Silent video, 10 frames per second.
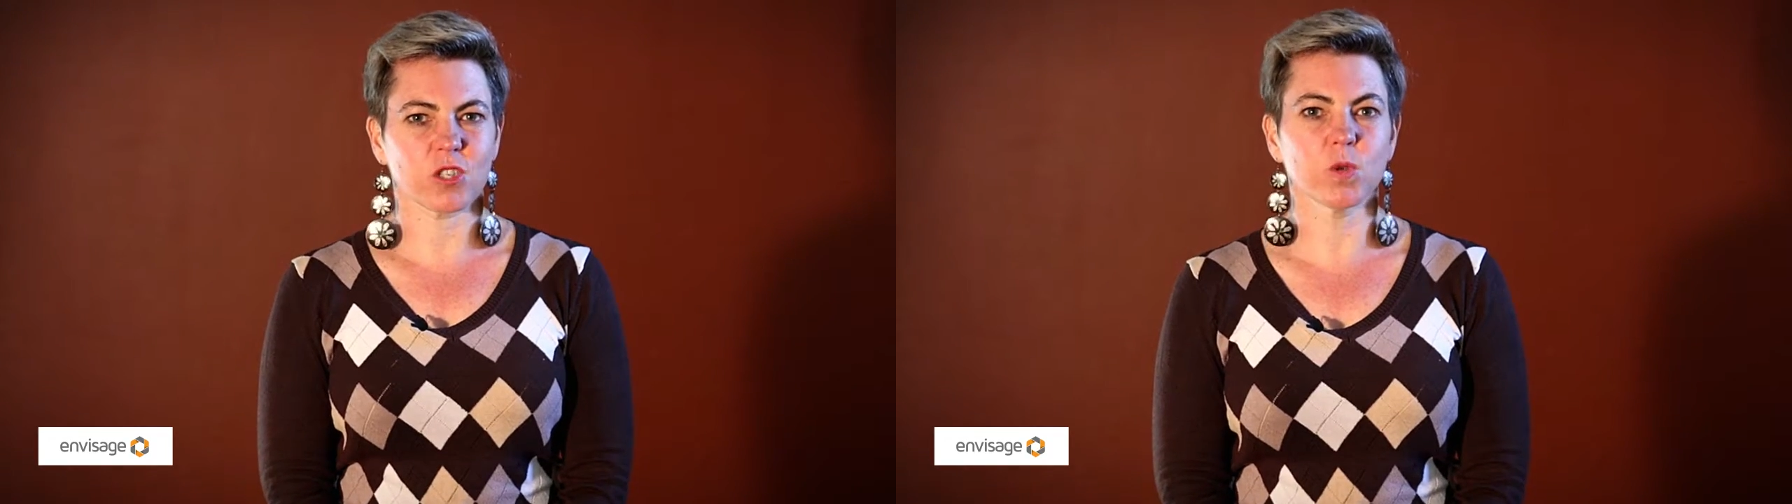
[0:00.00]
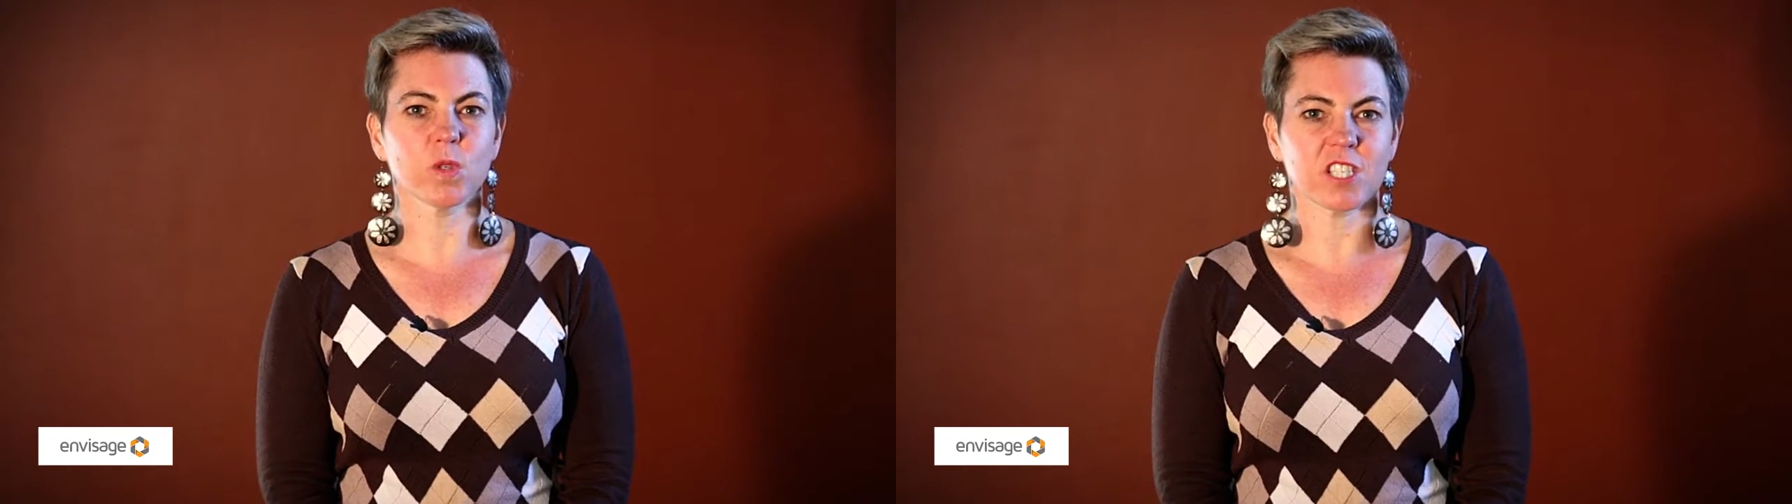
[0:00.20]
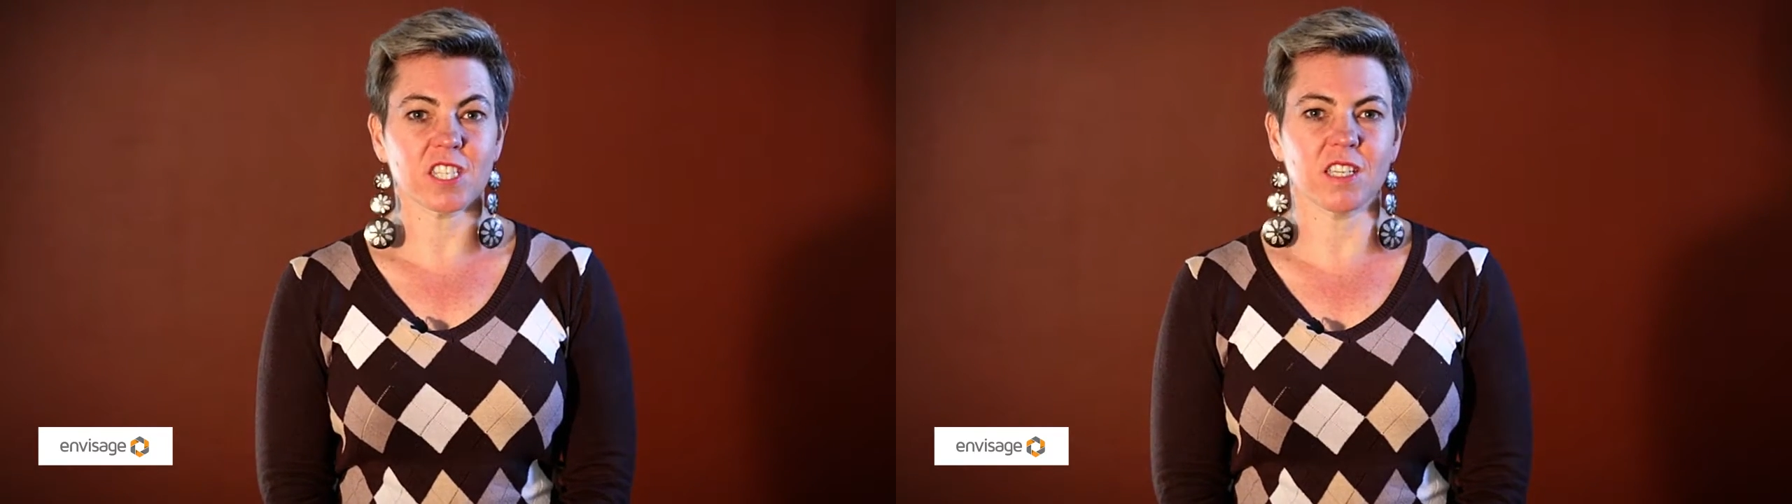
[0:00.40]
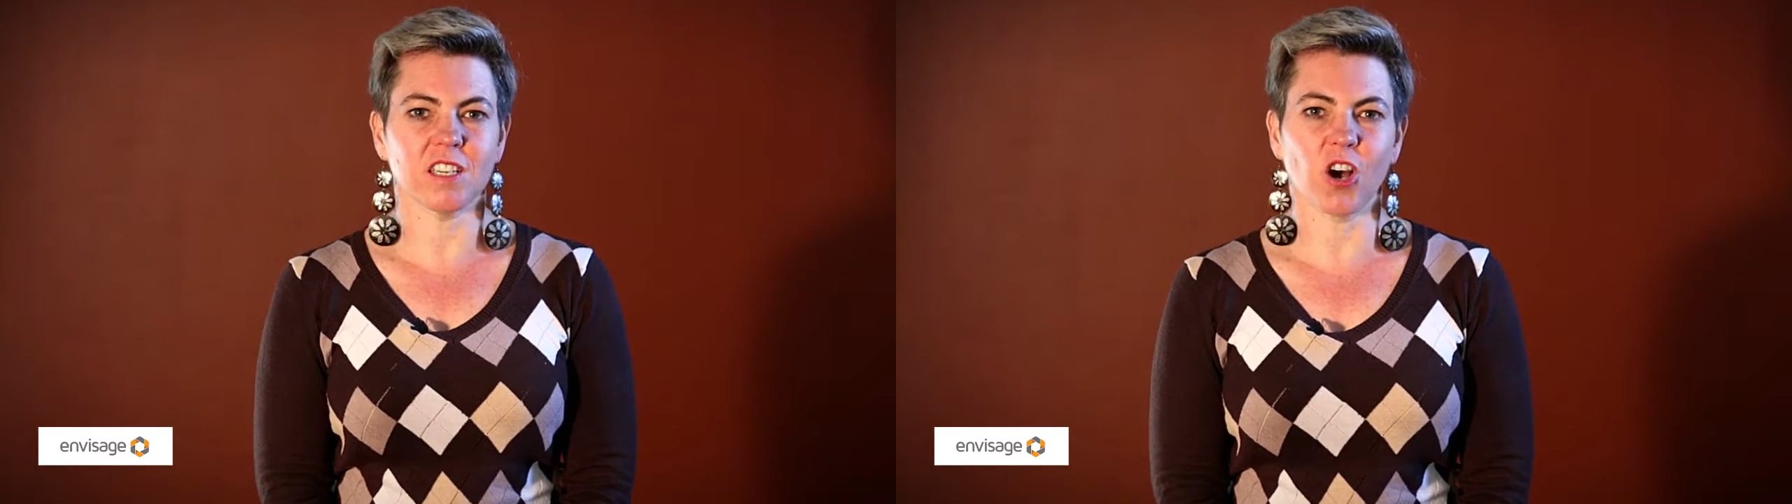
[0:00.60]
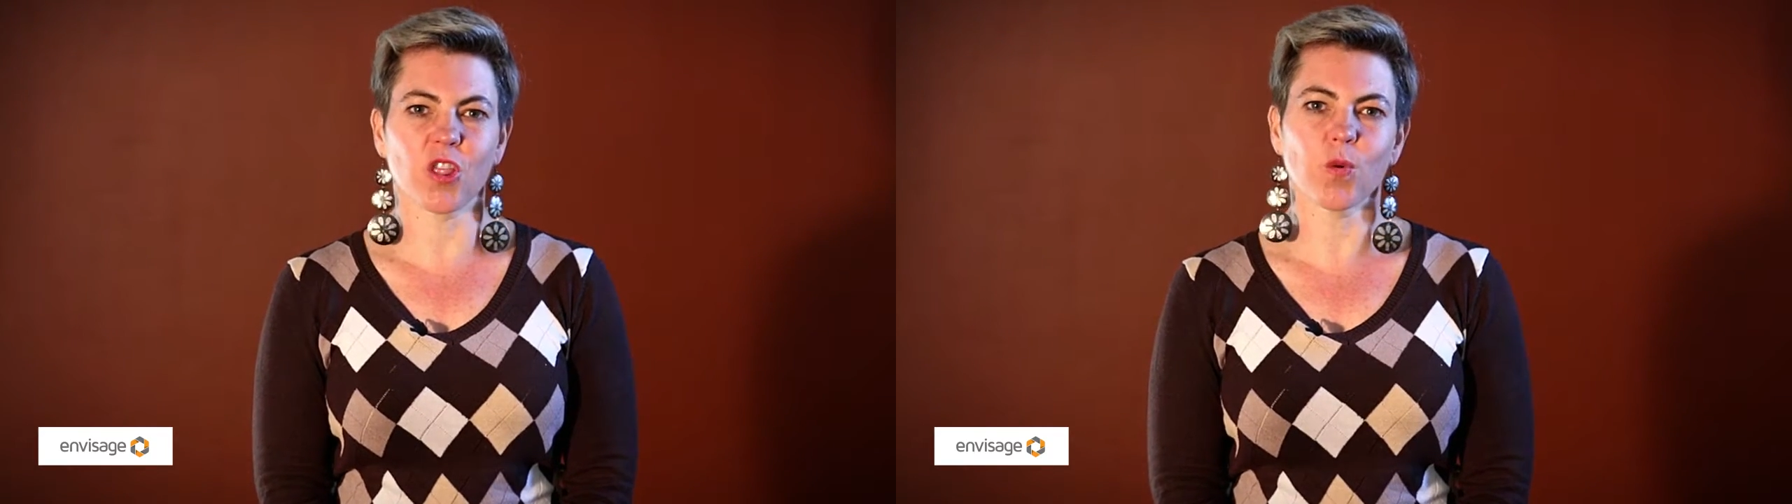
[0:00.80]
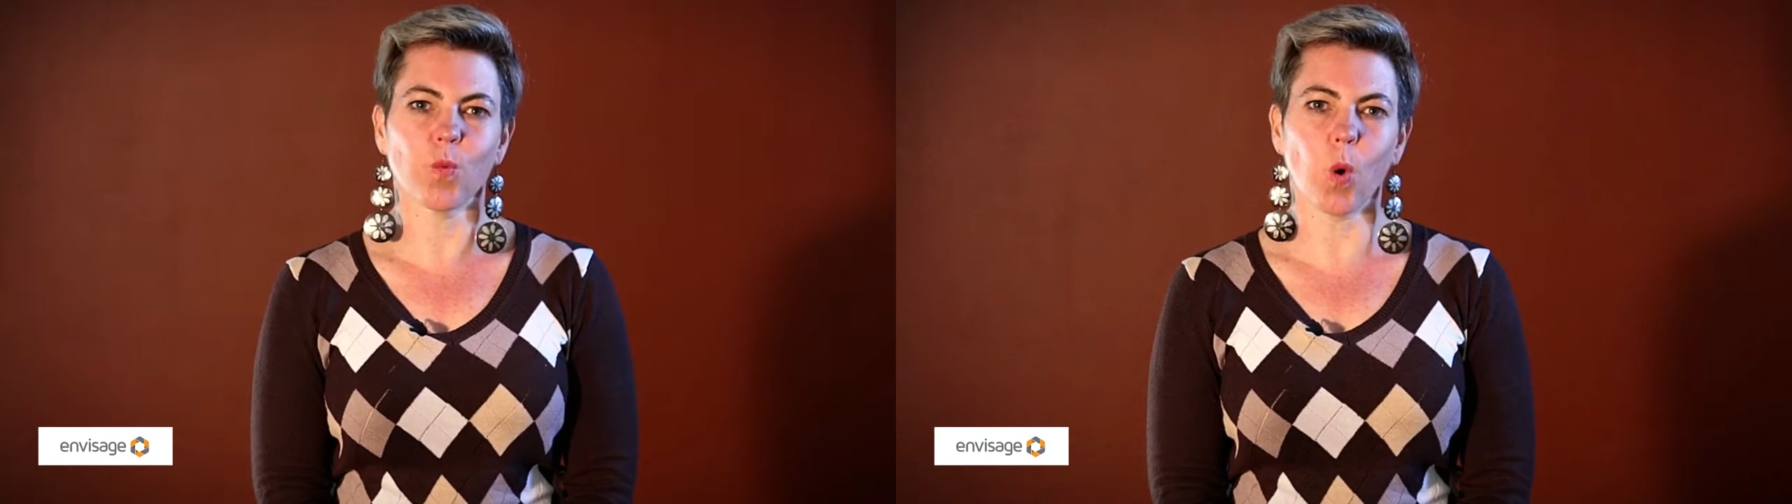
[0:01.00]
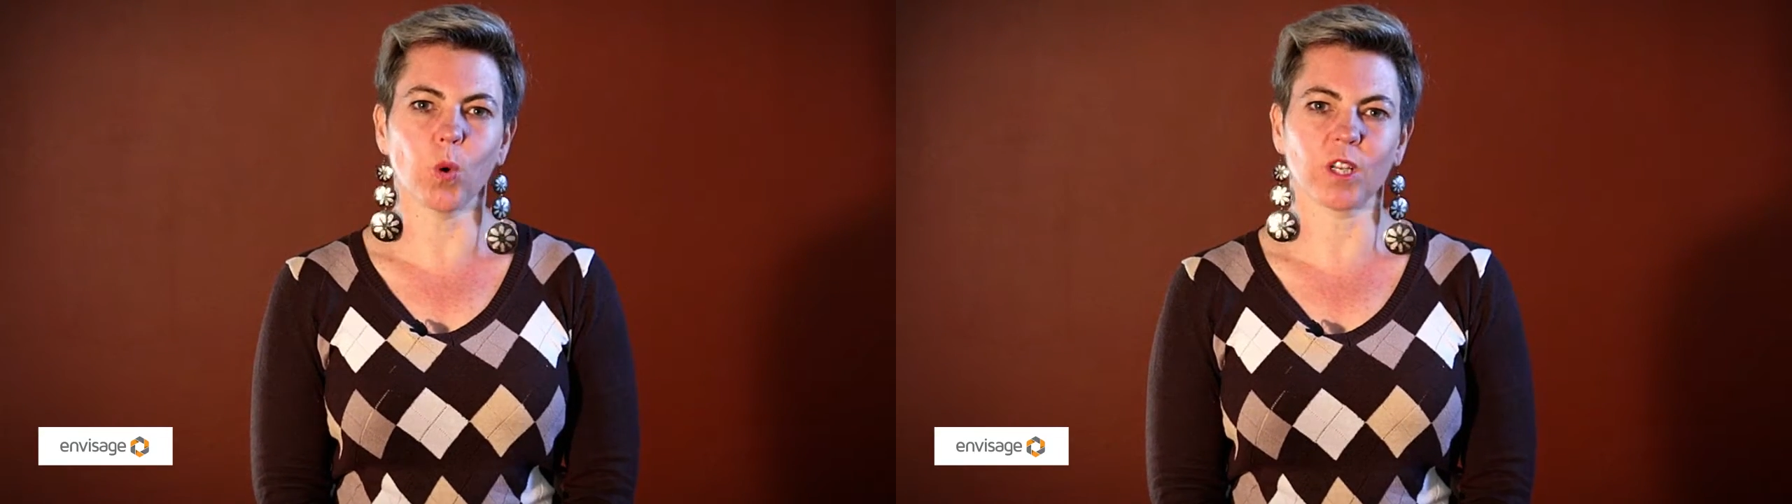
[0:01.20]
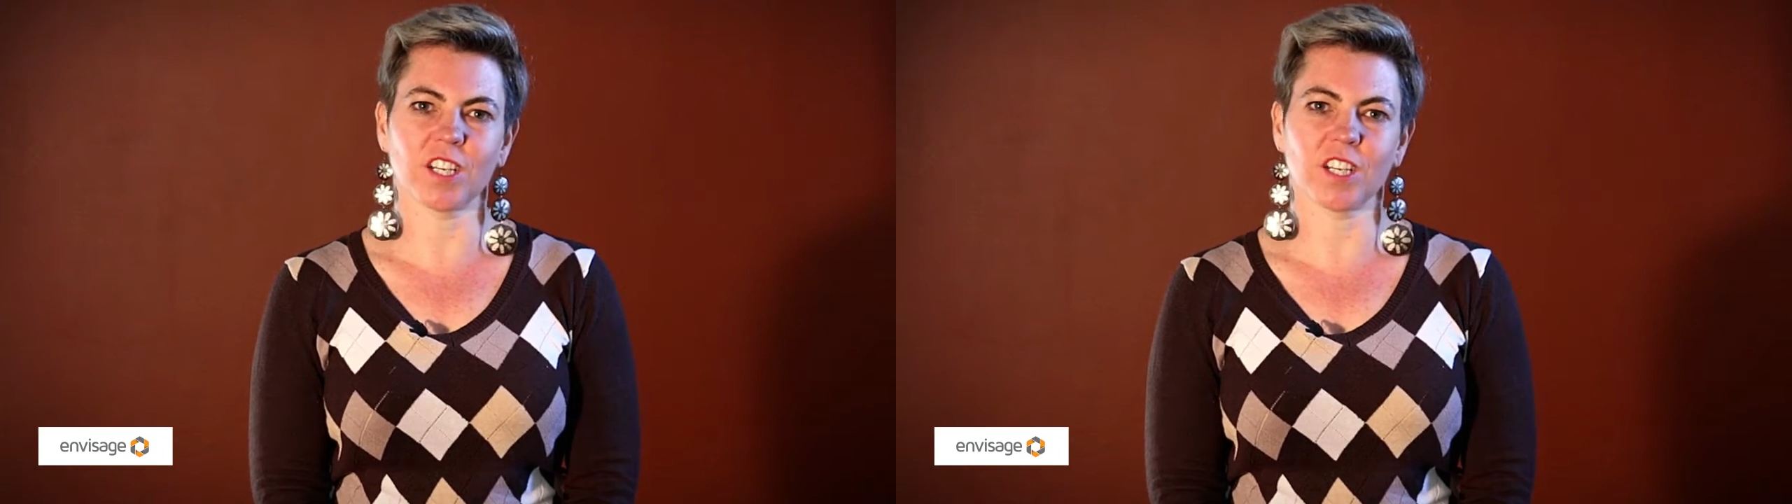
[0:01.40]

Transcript: you see on the wall